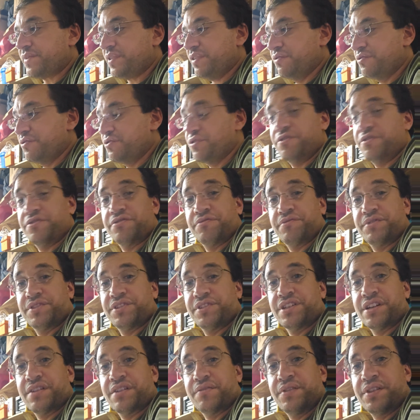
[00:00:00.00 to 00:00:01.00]
Sure, it would
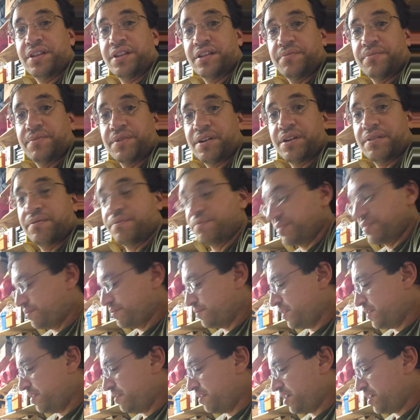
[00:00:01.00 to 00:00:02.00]
solve a lot of problems.
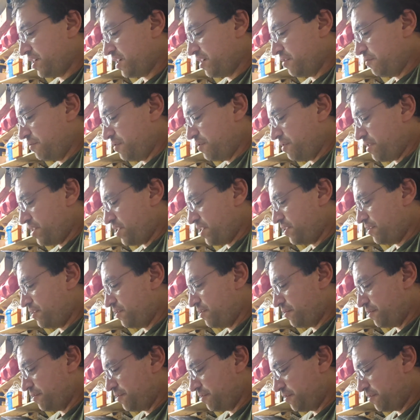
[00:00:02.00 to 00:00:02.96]
Well, okay, we're out of here.